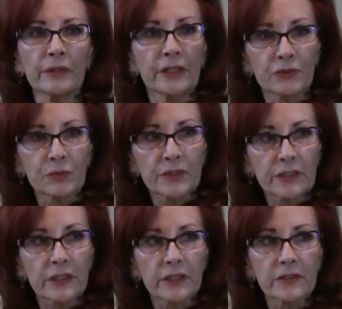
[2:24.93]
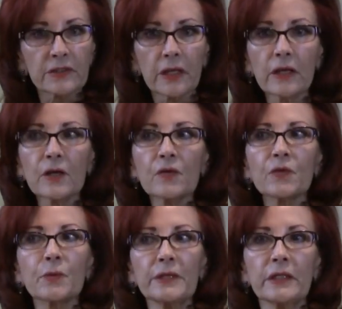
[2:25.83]
interest is
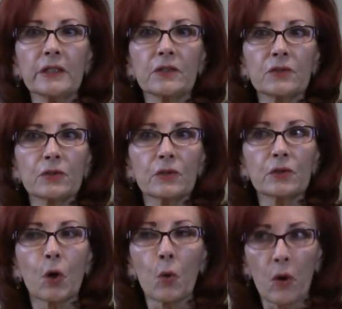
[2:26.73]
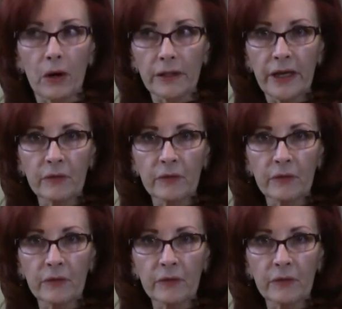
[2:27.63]
for me to go on.